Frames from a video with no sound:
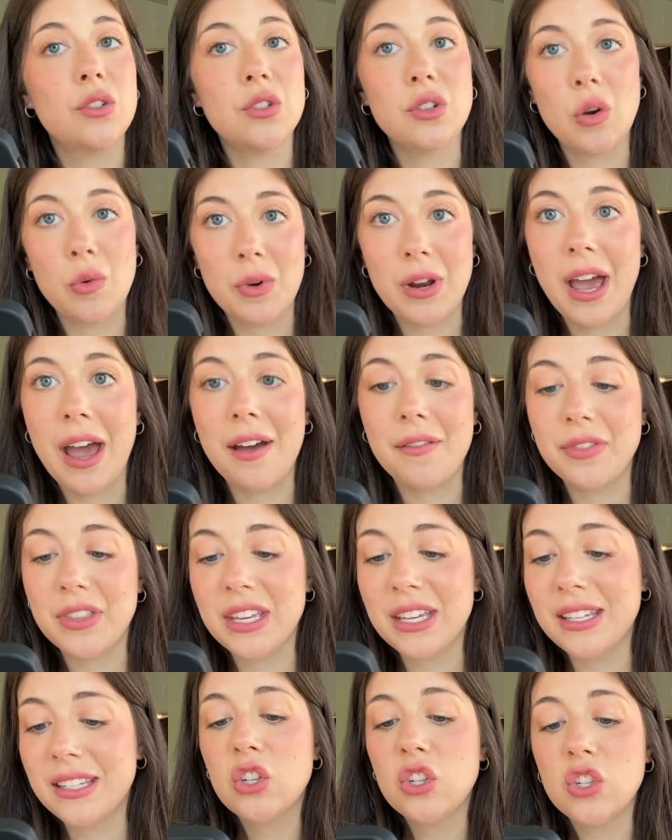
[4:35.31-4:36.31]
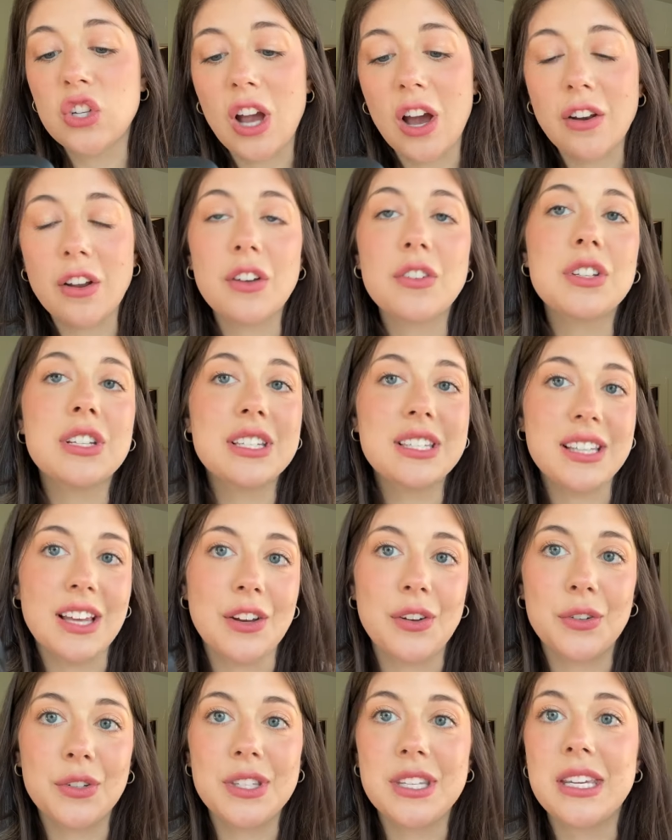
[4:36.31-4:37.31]
don't have this. Shout out to
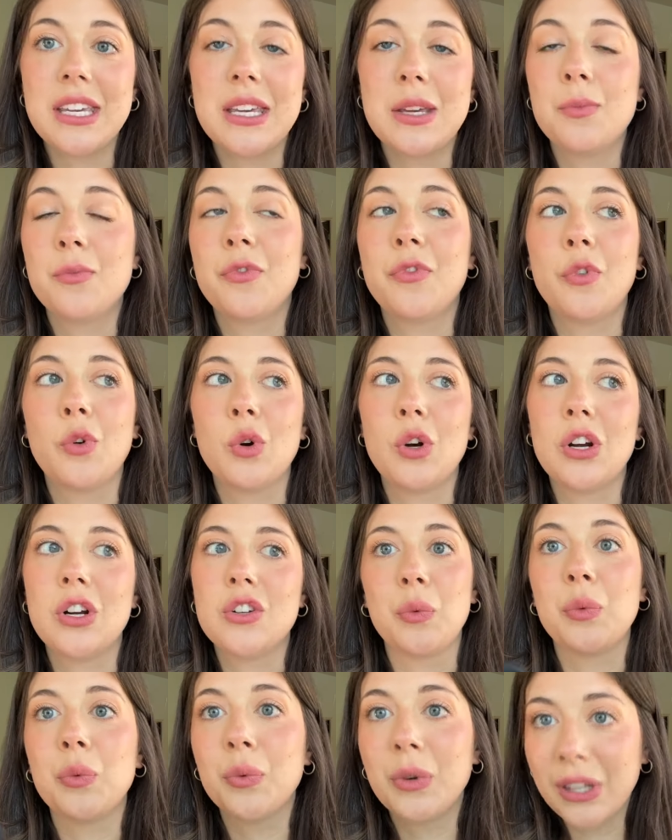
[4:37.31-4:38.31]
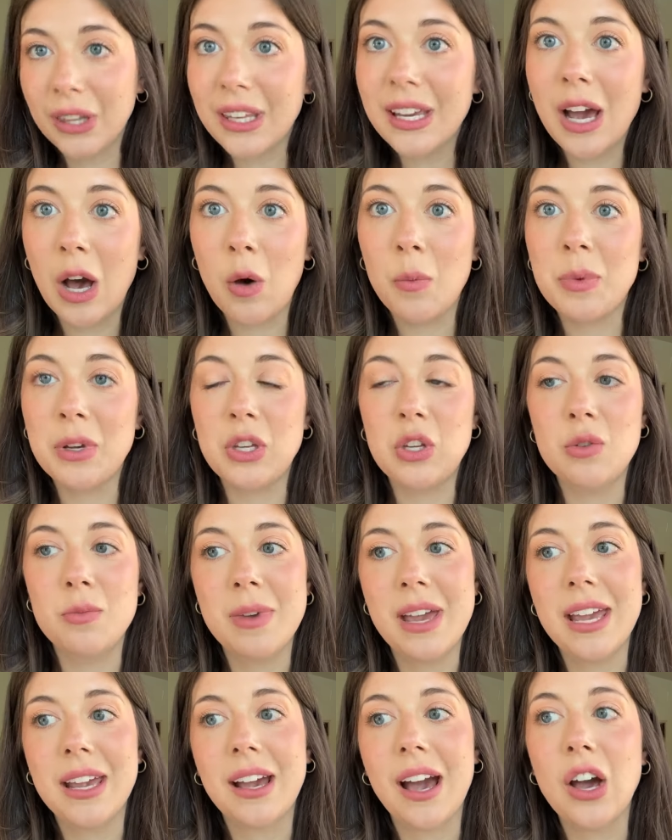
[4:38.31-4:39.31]
Subtl team for really helping you
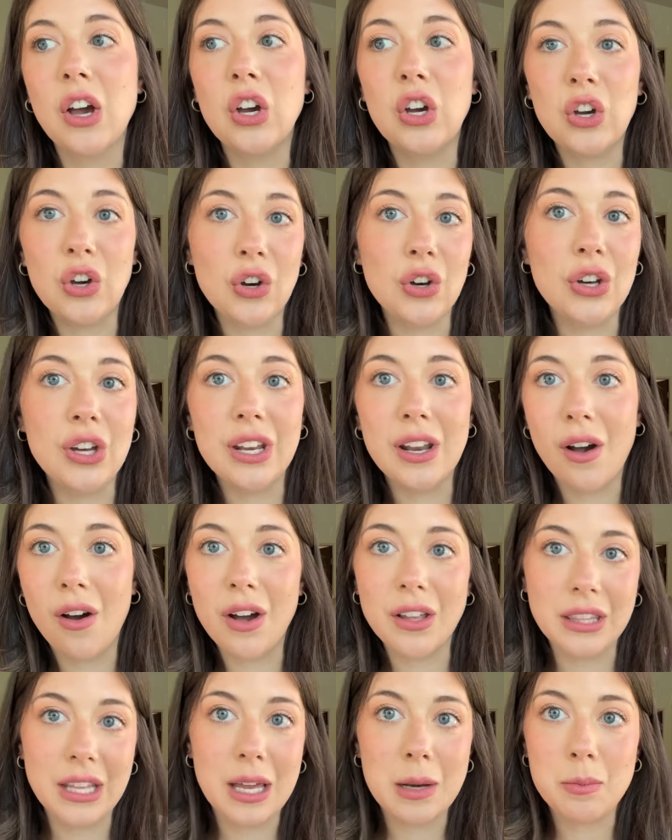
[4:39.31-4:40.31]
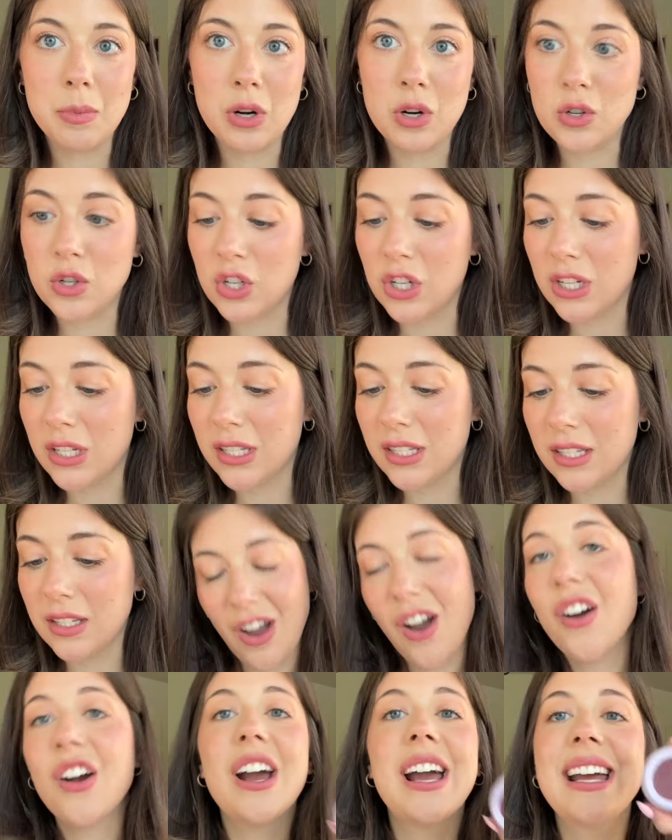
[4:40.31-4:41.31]
make a good online purchase.
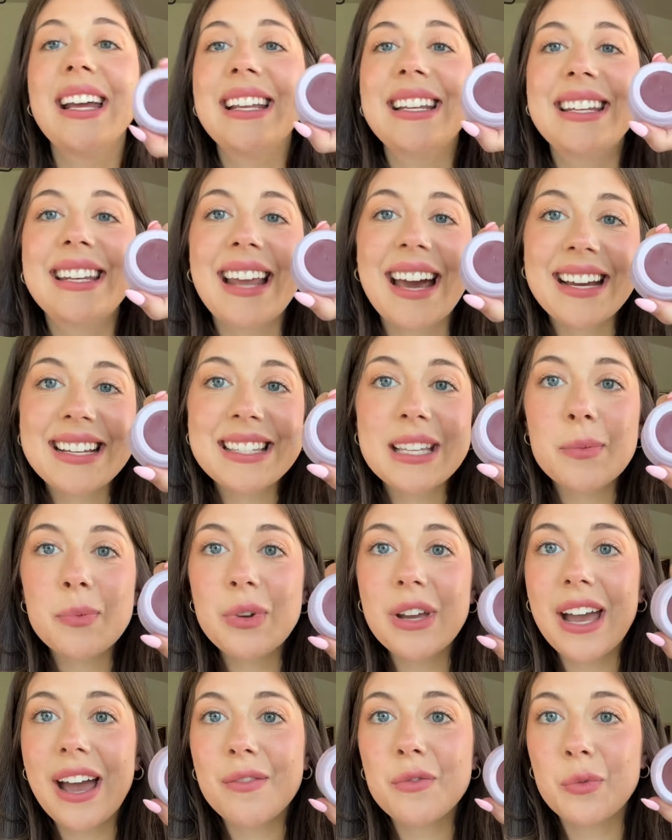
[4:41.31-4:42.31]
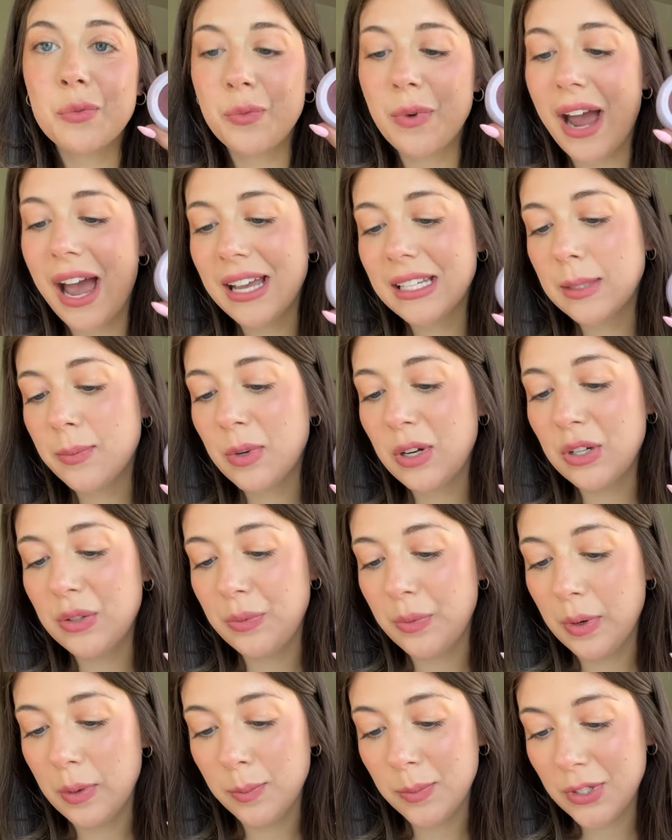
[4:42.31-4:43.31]
All right, next up we have Raspberry
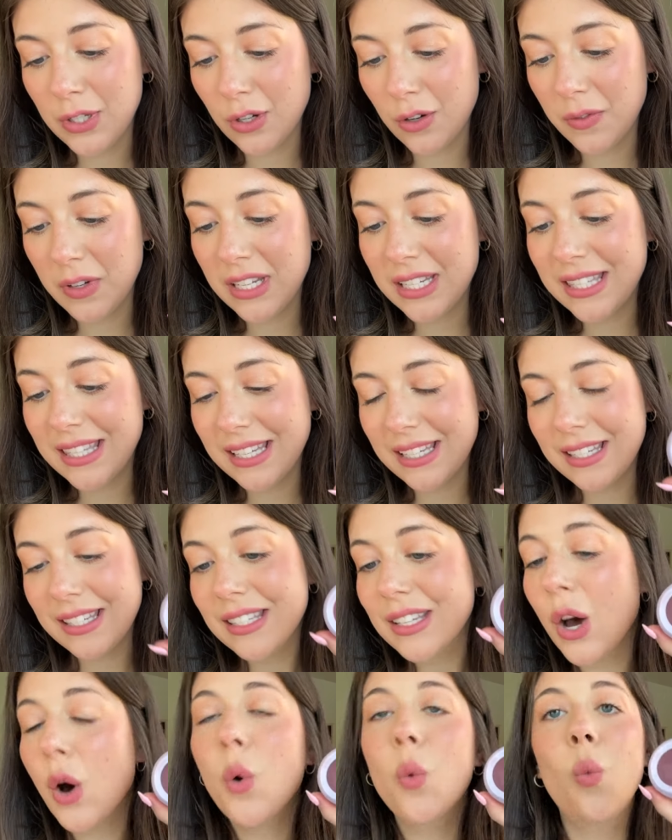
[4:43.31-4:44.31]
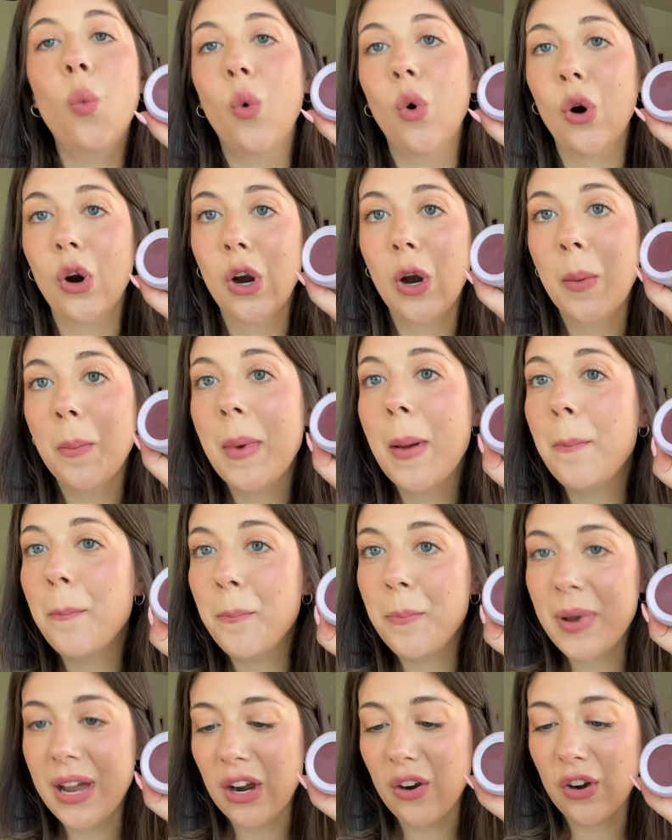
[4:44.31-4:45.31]
Room Service. This is a warm
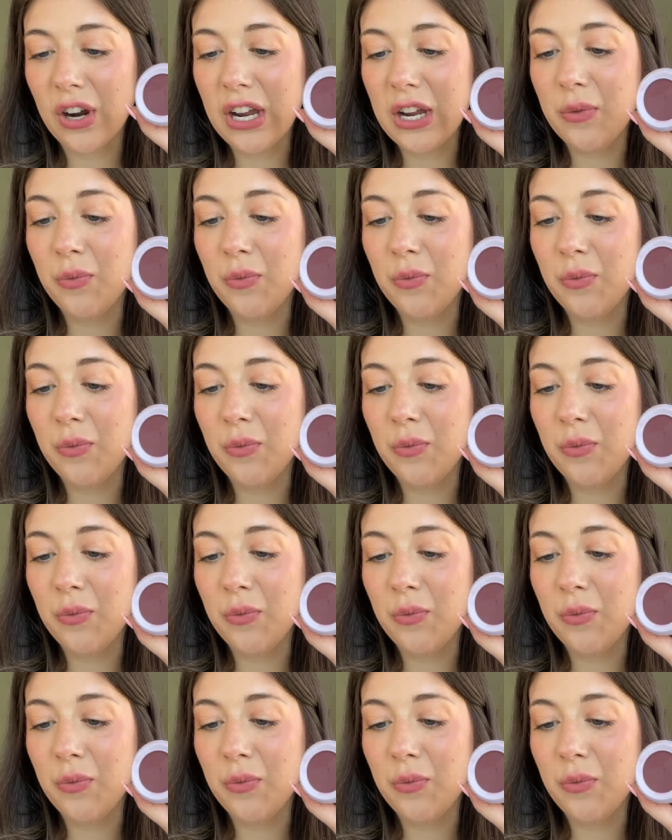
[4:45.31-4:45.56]
berry